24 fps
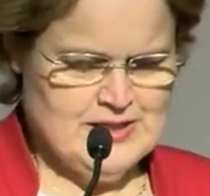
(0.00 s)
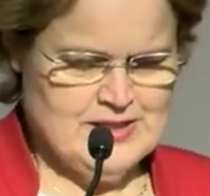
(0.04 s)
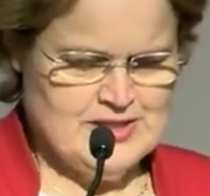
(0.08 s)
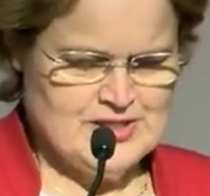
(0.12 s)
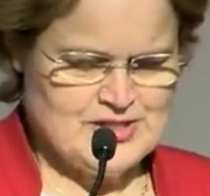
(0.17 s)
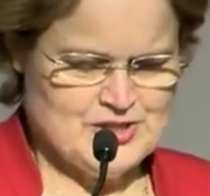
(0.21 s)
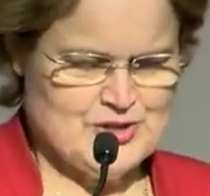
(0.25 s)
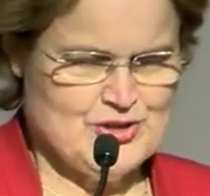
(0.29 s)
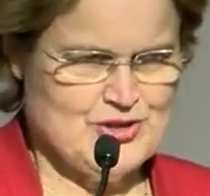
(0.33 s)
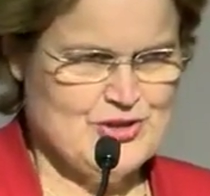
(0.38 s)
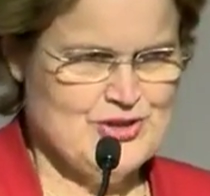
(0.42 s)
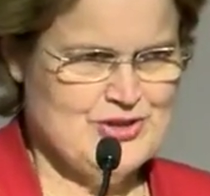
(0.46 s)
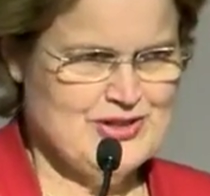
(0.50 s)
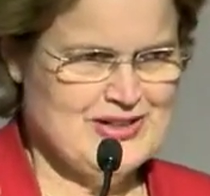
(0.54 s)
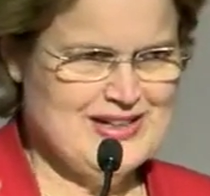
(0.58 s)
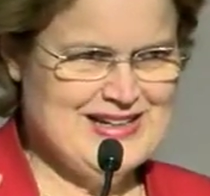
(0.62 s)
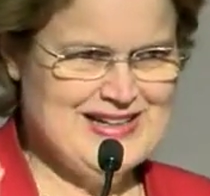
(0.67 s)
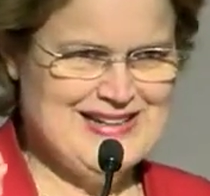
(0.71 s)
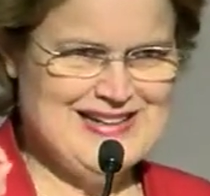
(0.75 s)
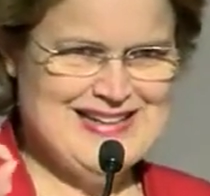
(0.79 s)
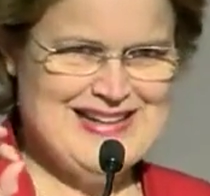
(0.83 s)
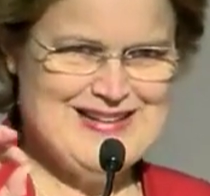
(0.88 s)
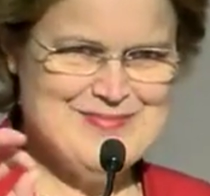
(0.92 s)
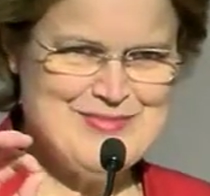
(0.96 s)
So
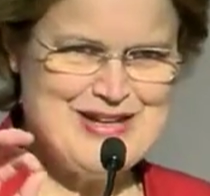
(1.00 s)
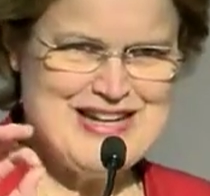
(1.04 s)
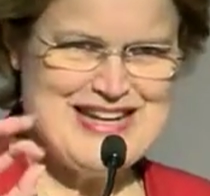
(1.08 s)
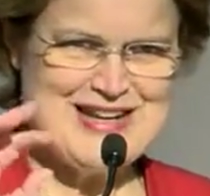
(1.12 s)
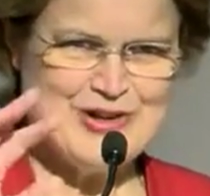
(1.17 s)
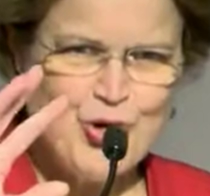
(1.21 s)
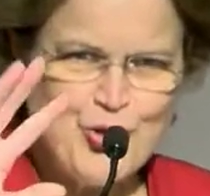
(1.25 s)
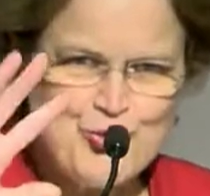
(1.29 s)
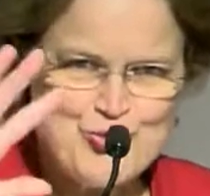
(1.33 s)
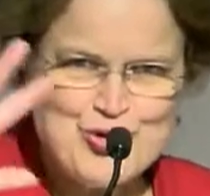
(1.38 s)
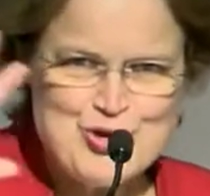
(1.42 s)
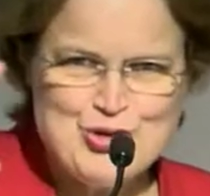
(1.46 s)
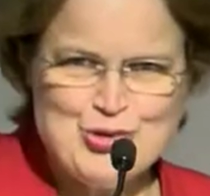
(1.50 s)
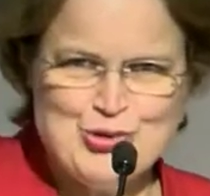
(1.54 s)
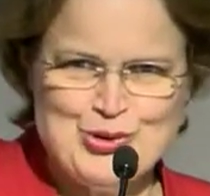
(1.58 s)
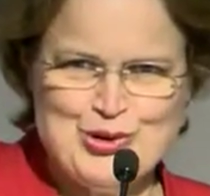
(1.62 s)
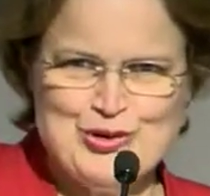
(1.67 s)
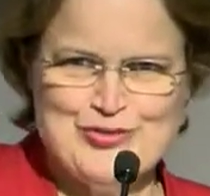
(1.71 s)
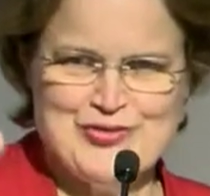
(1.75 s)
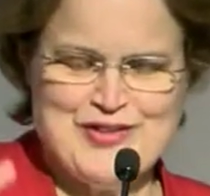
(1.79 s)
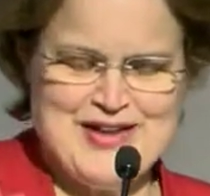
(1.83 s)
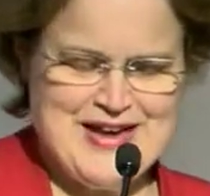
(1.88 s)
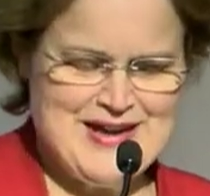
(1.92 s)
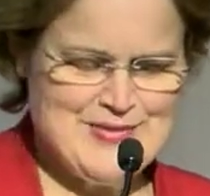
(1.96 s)
let me get on with all
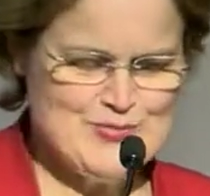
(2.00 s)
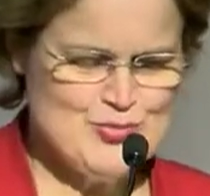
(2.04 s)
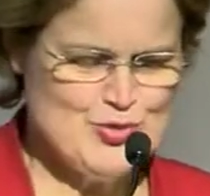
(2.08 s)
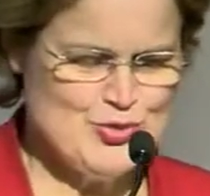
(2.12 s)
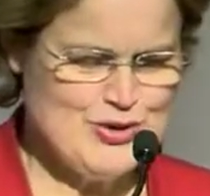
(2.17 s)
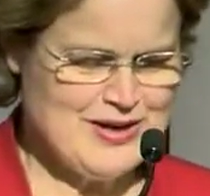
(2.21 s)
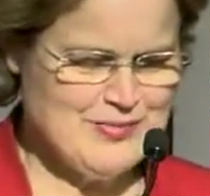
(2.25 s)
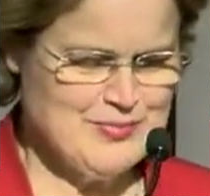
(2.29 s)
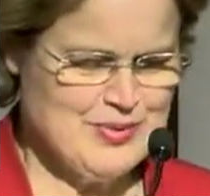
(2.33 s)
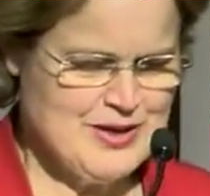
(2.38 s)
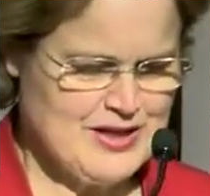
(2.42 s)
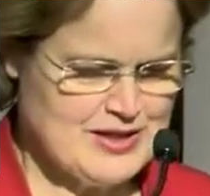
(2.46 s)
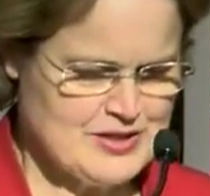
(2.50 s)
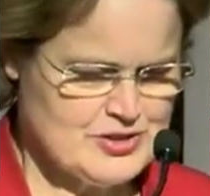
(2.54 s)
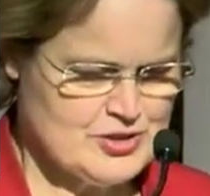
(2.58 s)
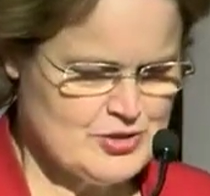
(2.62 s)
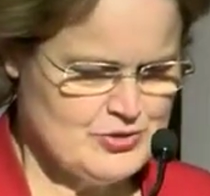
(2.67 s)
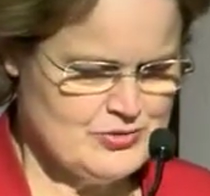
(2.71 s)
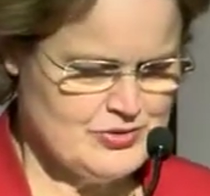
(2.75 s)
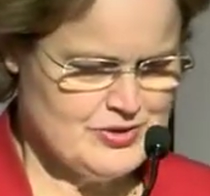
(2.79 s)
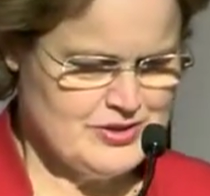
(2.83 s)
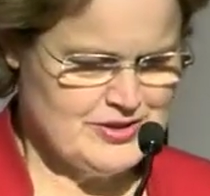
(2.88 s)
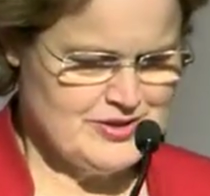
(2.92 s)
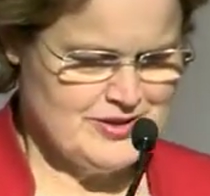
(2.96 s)
of that, and we'll get back
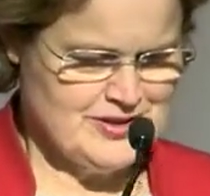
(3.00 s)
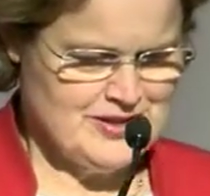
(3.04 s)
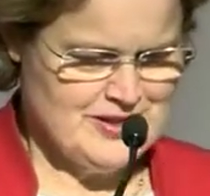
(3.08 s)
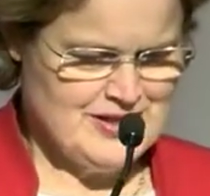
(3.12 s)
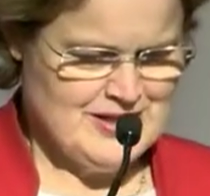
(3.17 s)
to it